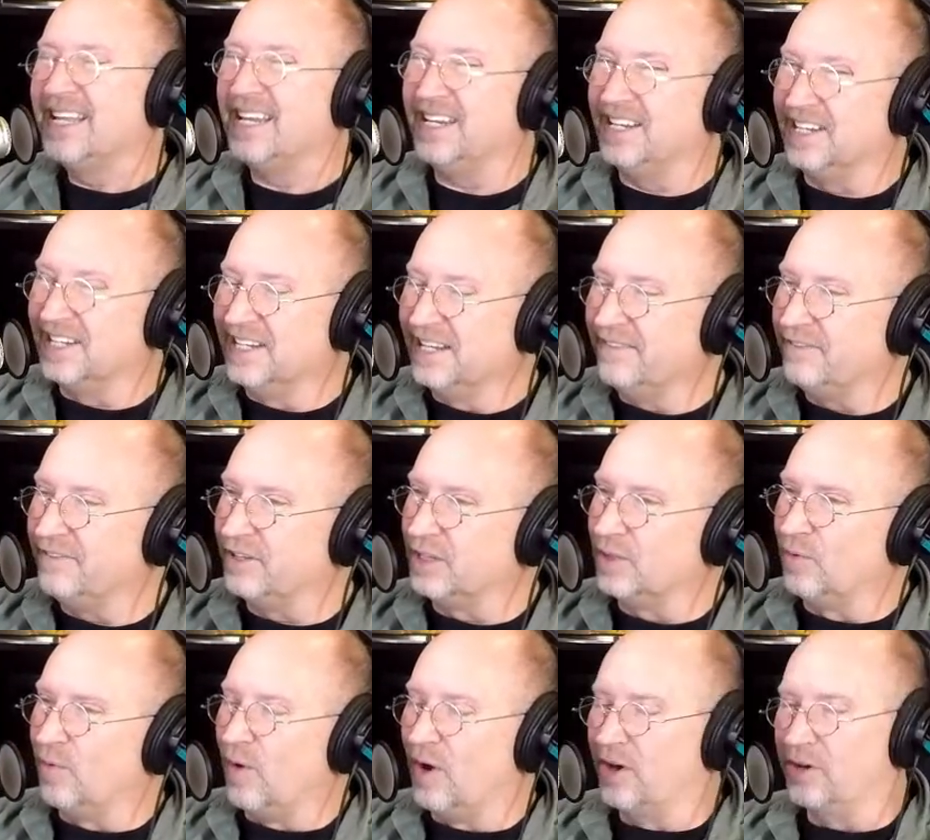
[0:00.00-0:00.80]
They didn't
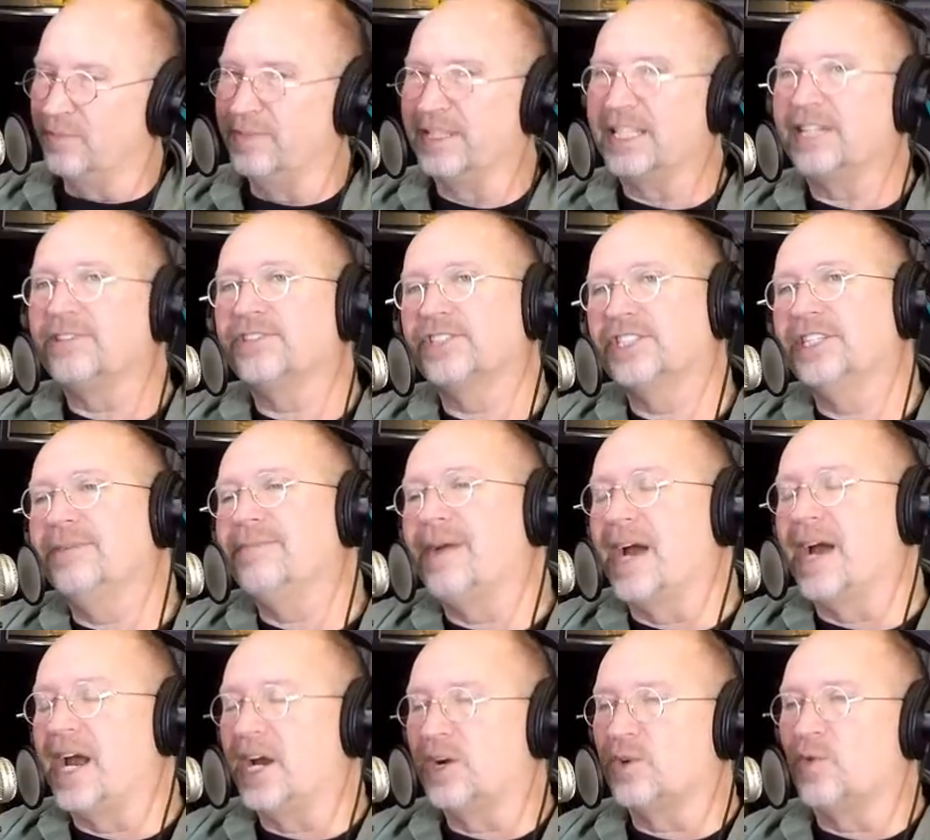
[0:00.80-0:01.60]
live in the water, but they're
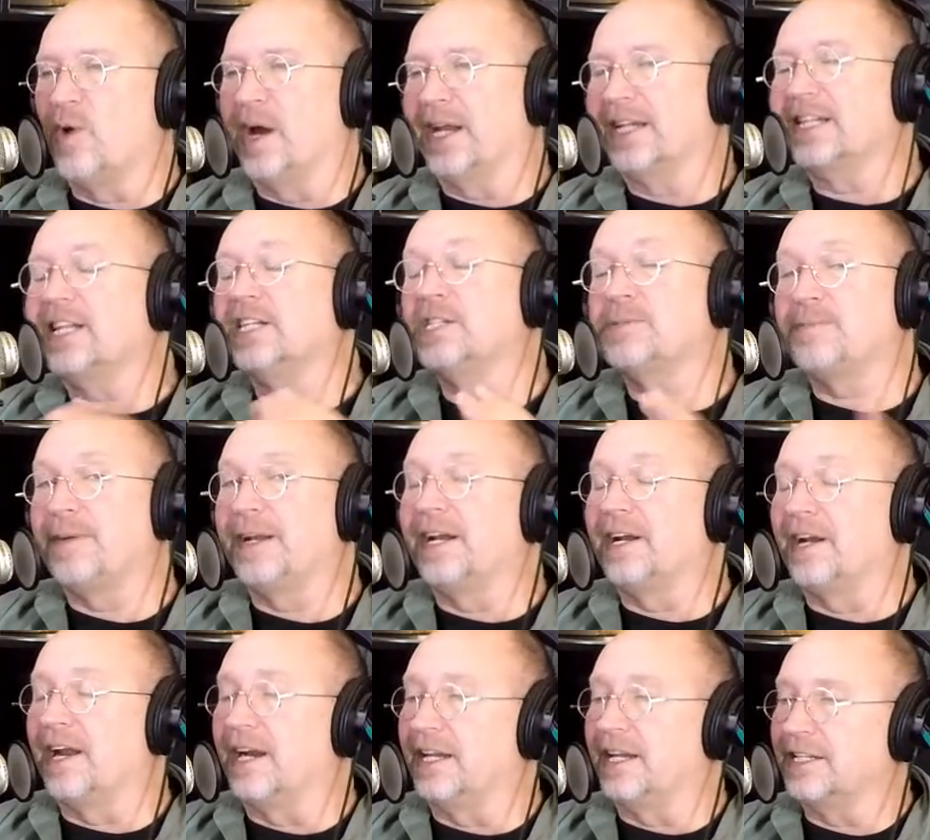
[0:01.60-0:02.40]
semi aquatic. They
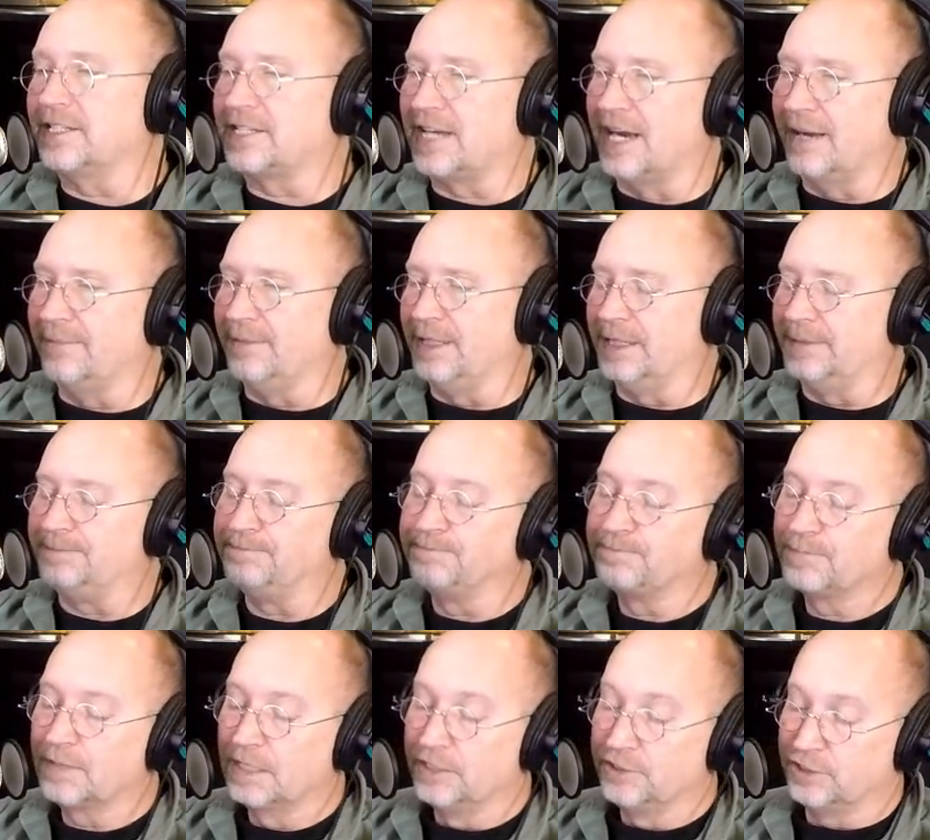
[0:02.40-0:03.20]
spend a lot of time there.